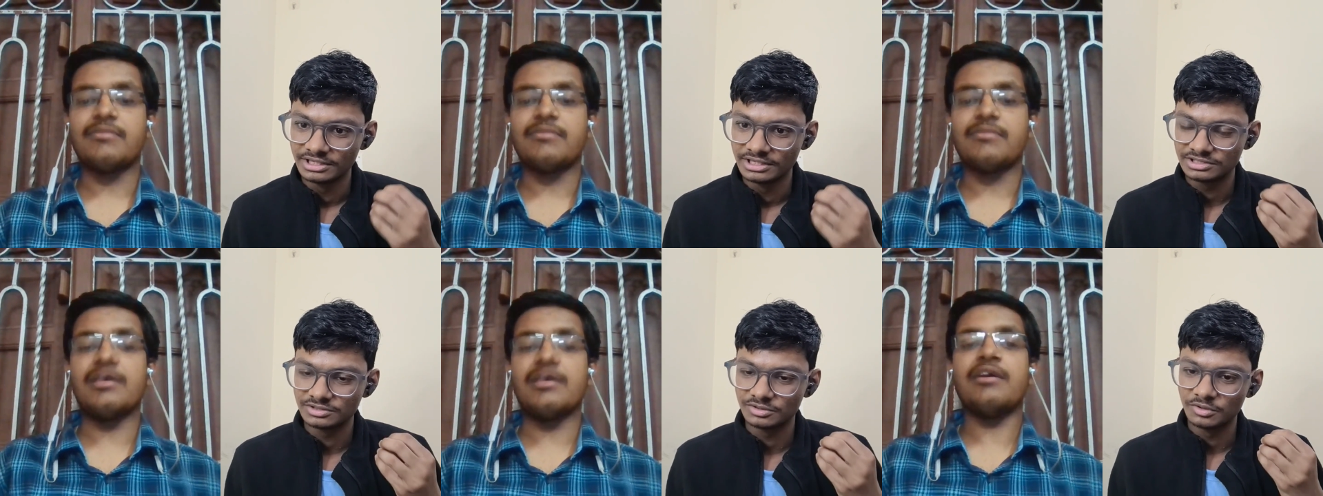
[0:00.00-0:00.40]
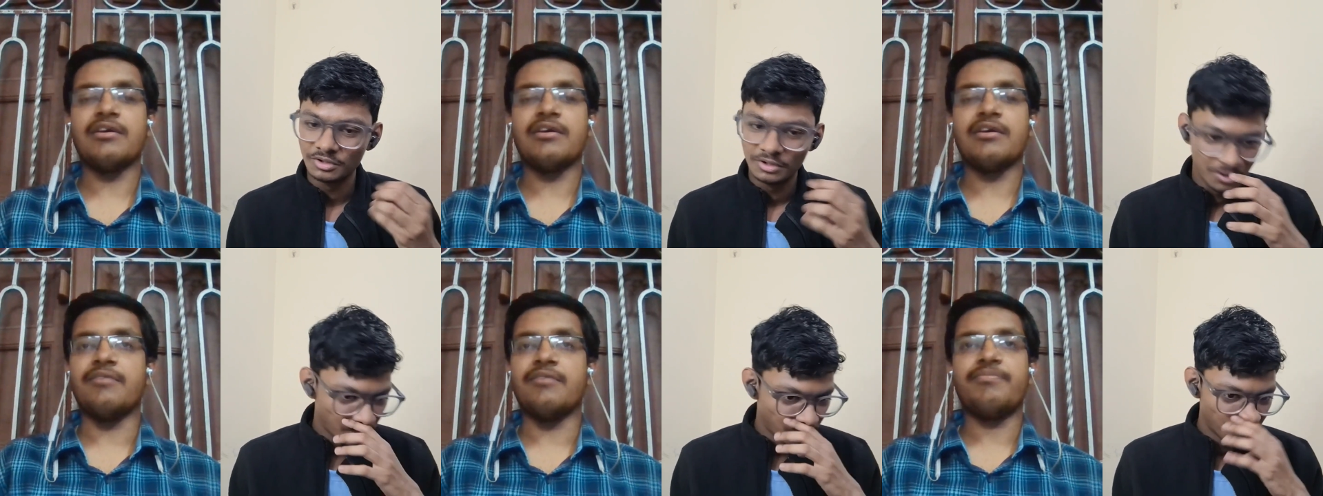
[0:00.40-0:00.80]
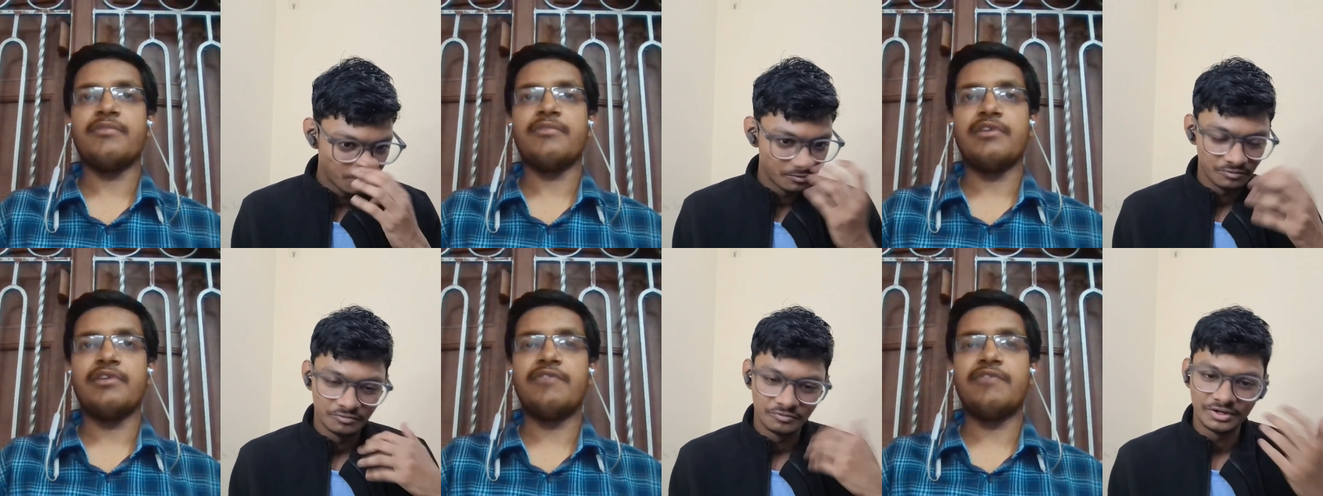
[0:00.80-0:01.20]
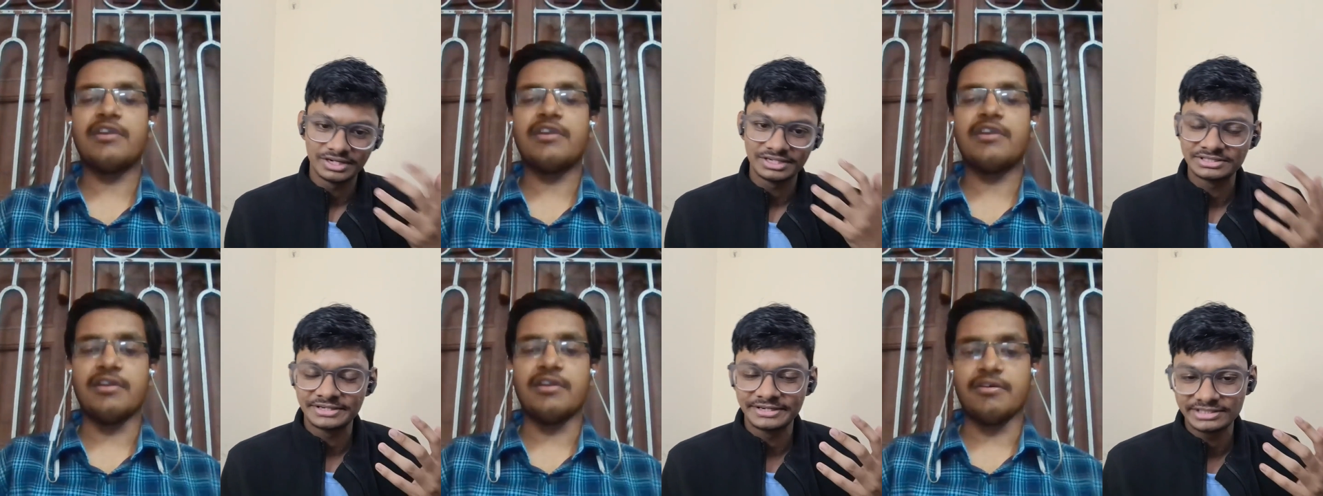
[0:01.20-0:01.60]
Speaker 1: So yeah, yeah, what
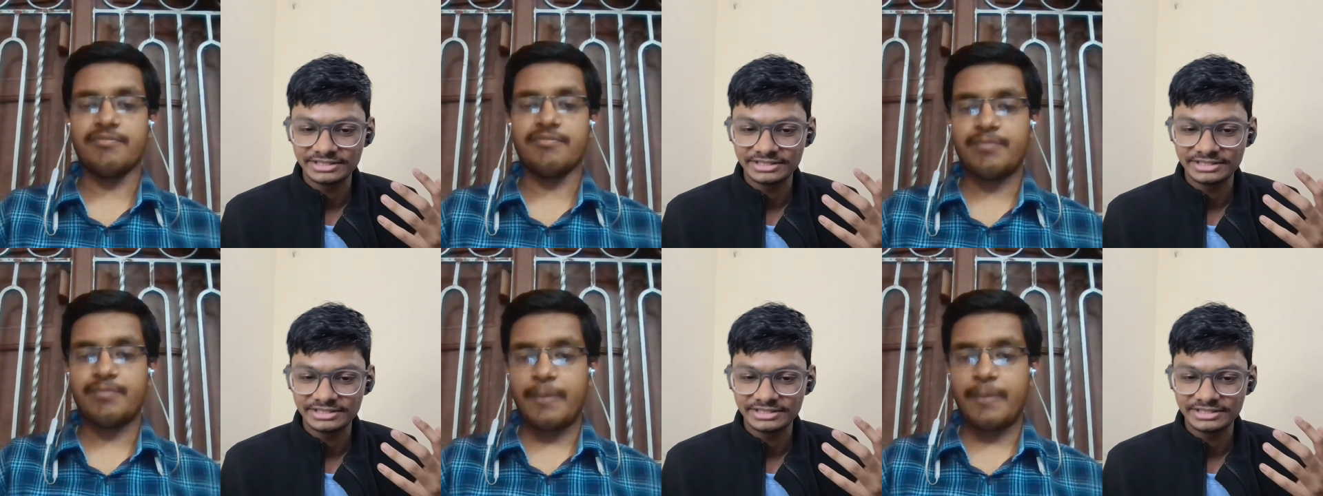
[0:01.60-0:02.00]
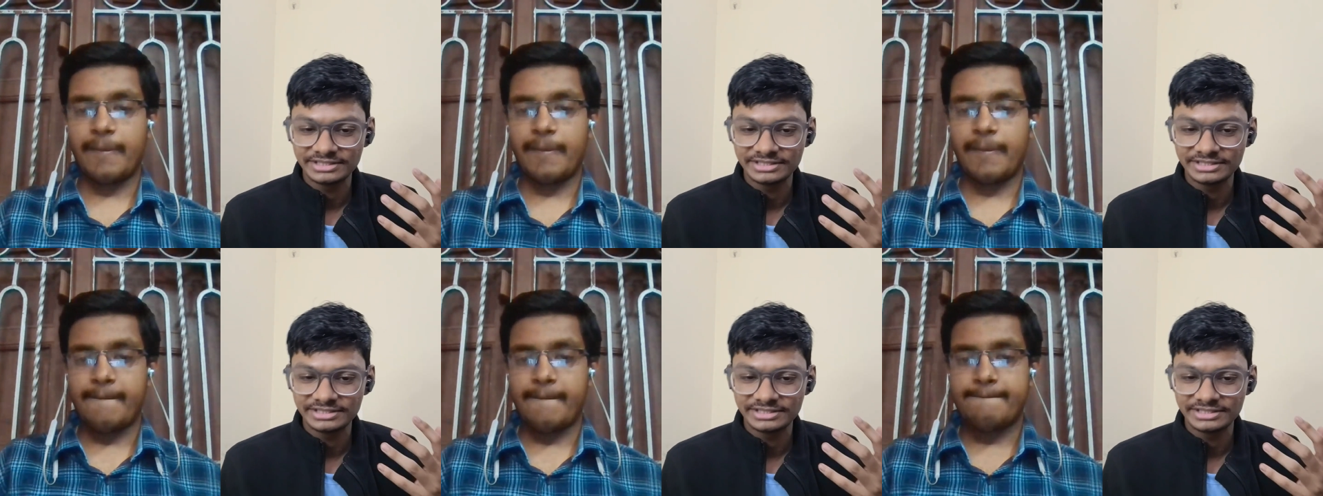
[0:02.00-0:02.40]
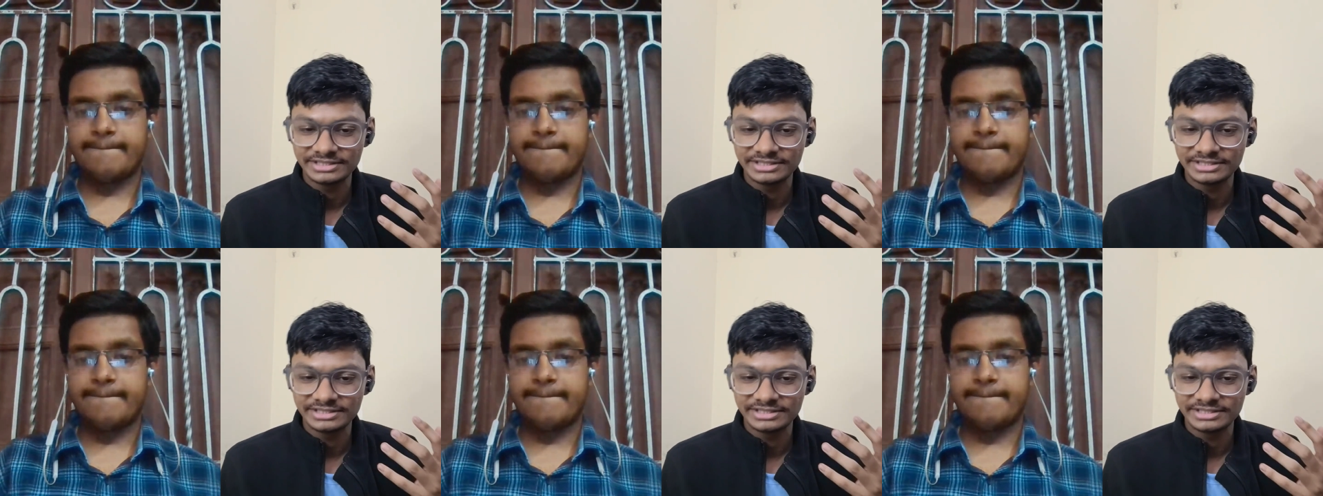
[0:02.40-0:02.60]
Definitely. stress was there? And